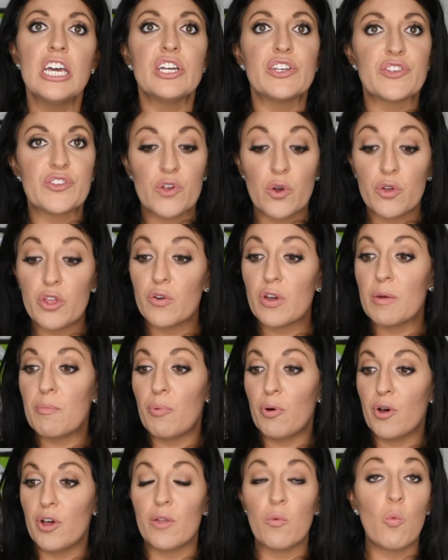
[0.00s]
So you can
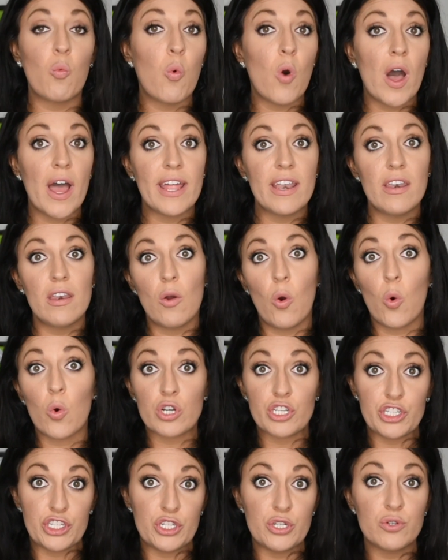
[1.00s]
put 1
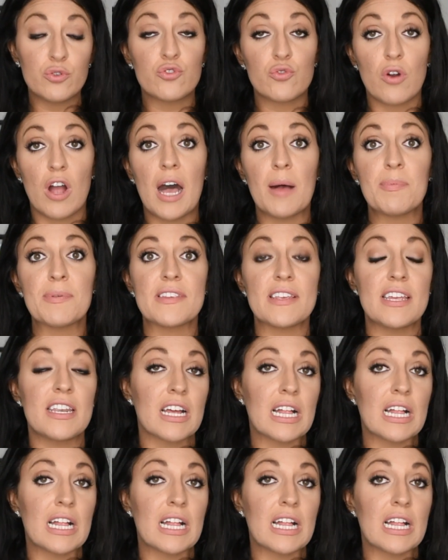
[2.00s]
or 2 drops in a